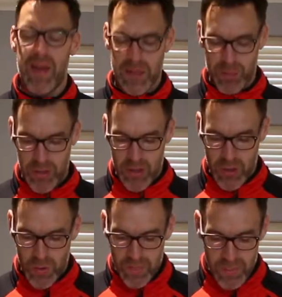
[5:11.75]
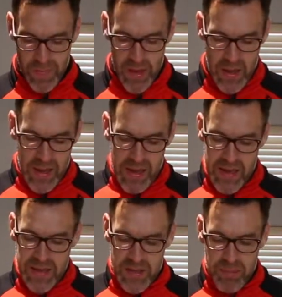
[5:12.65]
that's pretty cool.
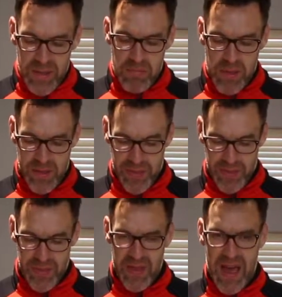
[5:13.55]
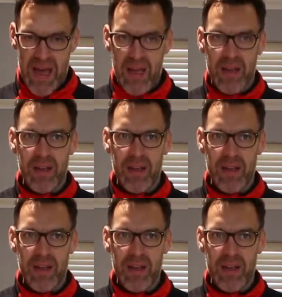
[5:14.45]
And there's a big myth that